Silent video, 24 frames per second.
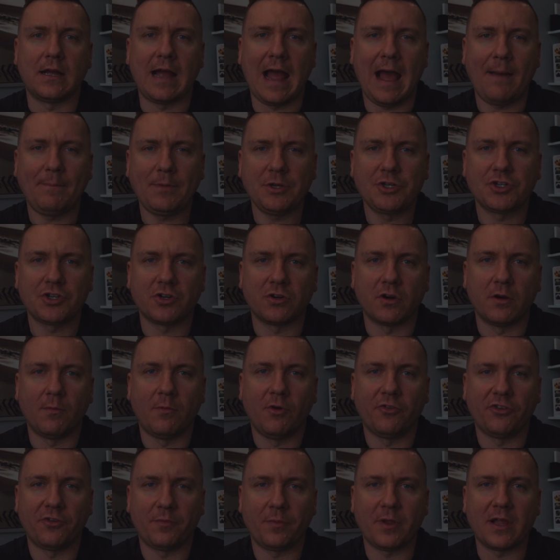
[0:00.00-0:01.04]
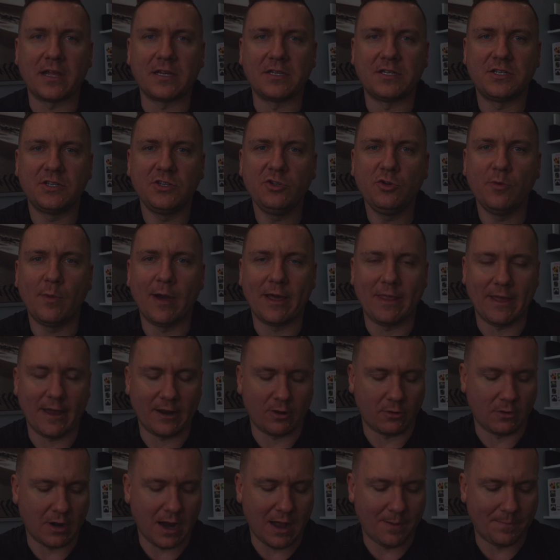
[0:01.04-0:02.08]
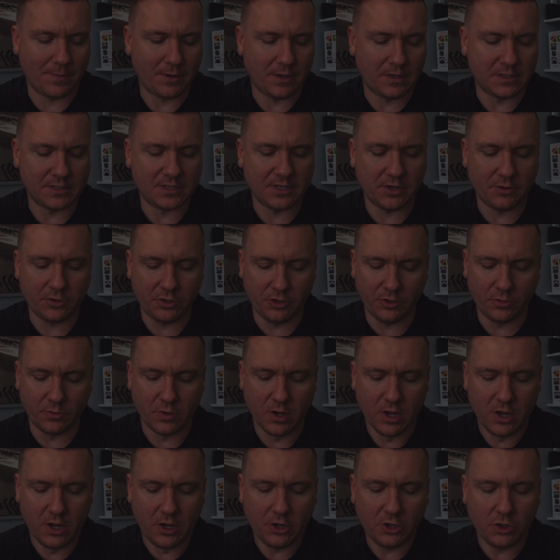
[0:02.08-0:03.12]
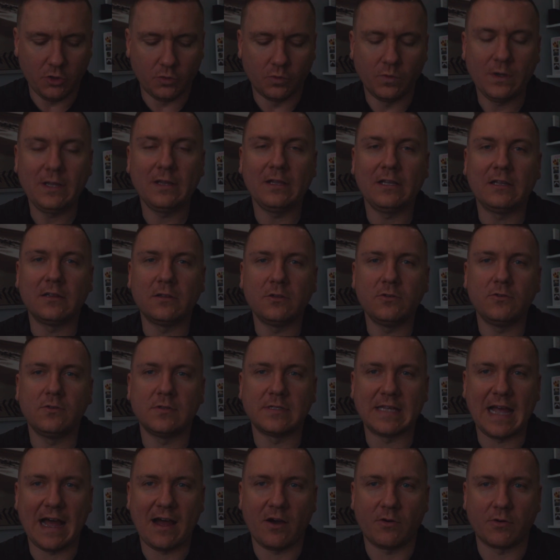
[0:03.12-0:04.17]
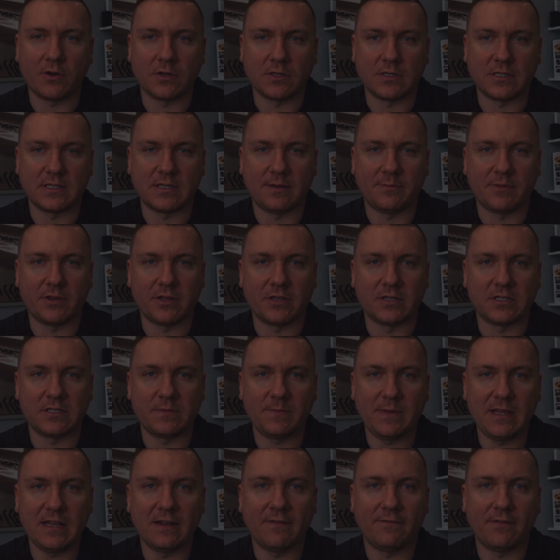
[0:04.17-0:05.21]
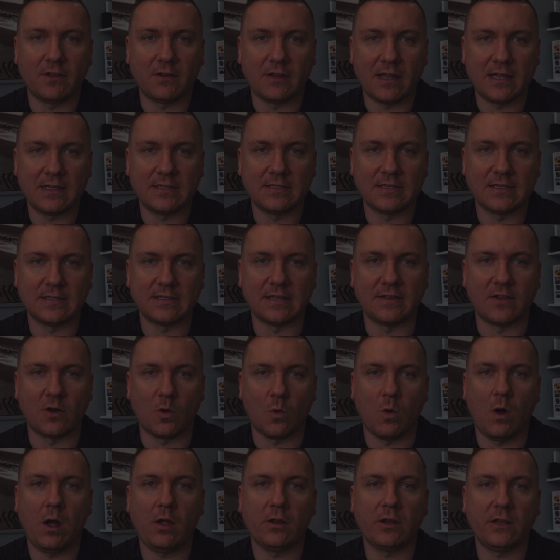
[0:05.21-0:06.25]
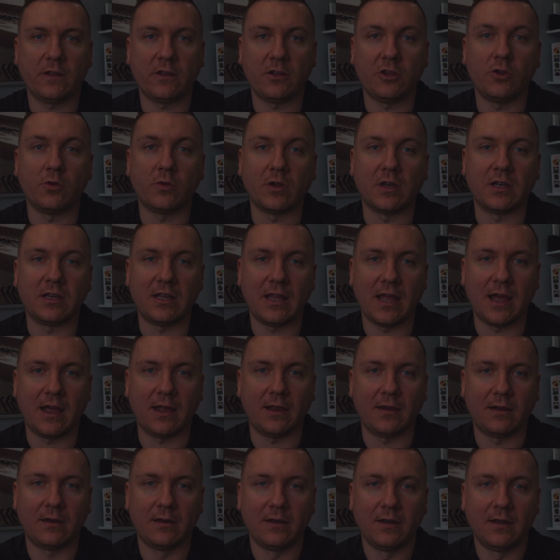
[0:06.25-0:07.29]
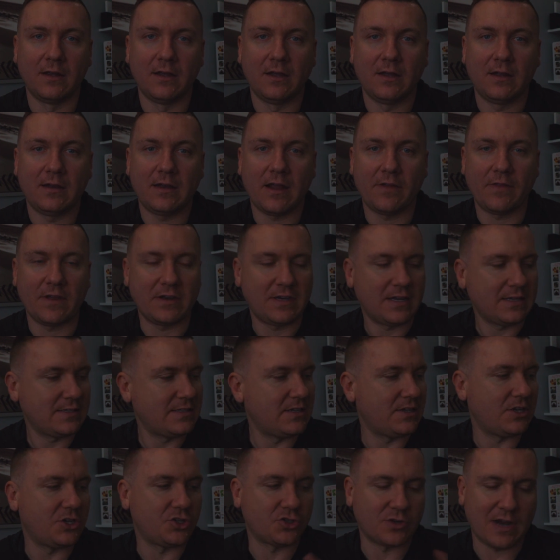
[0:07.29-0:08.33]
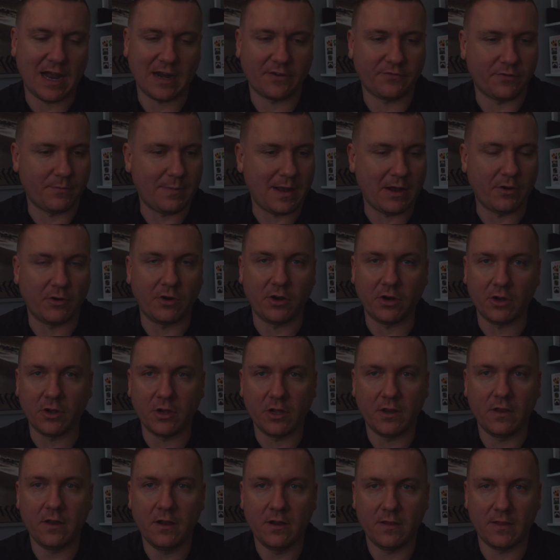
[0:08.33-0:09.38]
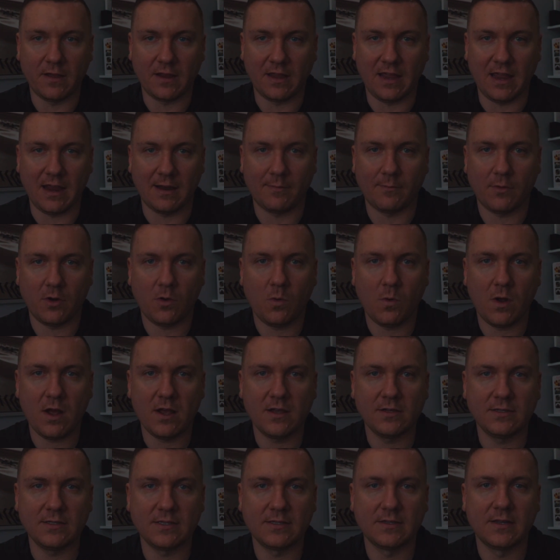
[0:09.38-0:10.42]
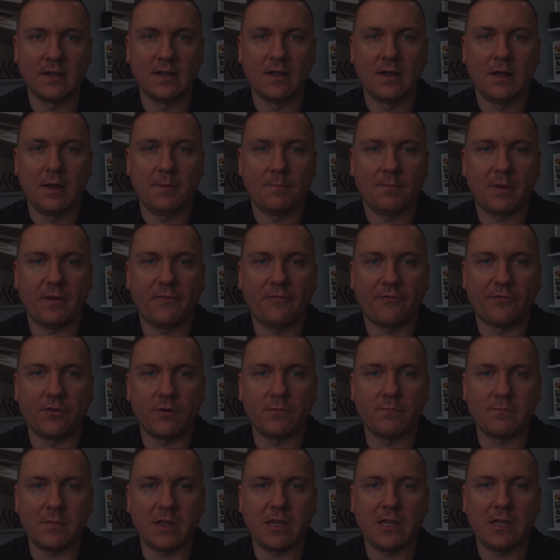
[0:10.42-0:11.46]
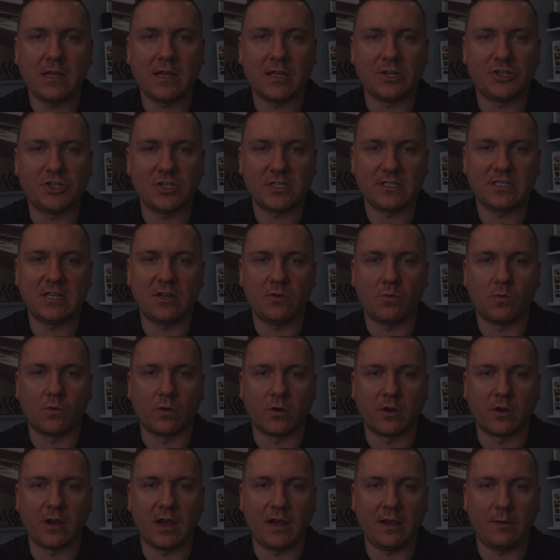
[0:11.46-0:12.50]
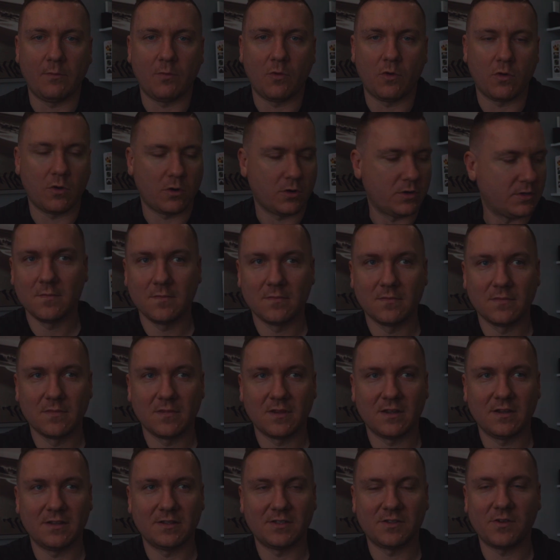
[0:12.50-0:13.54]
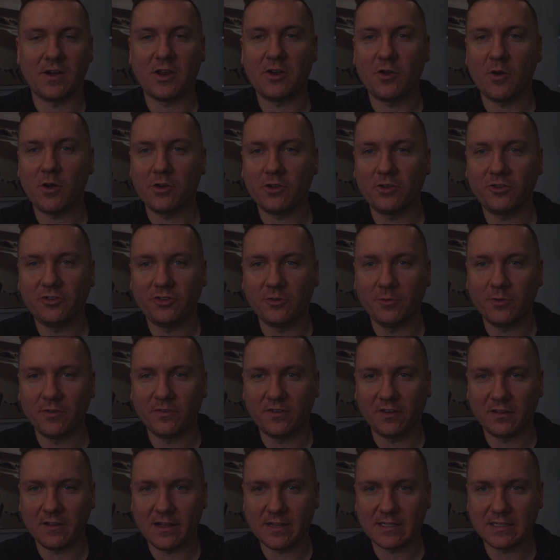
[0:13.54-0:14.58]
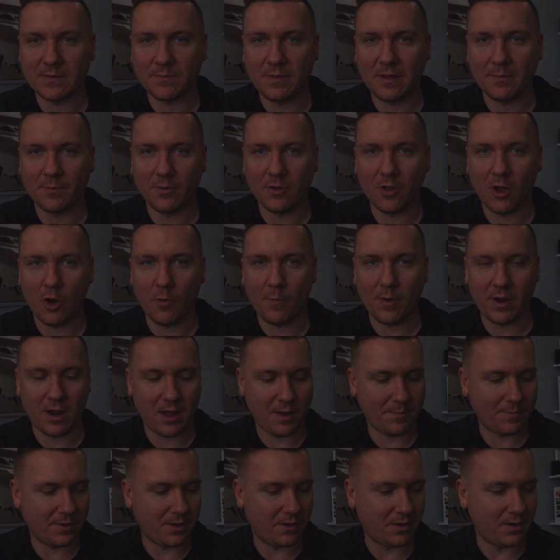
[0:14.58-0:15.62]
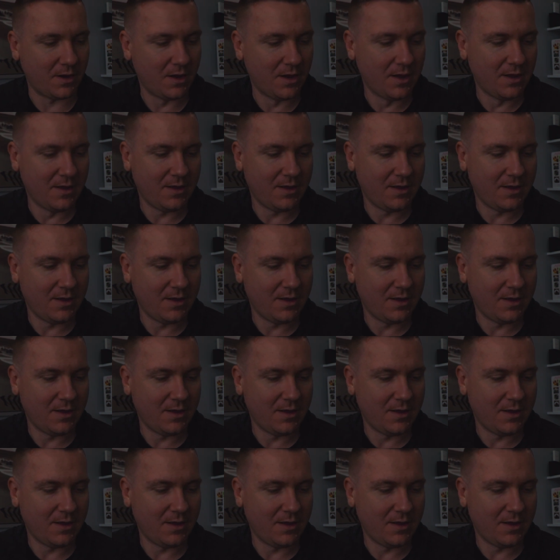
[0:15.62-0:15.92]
aperture are multiplied too by that crop. And so you really lose out on some of the speed of the lenses and the quality that you could get. Now, that doesn't detract from how good the camera was, but for me, it just didn't work anymore. So I know on YouTube you've seen lots of people open up and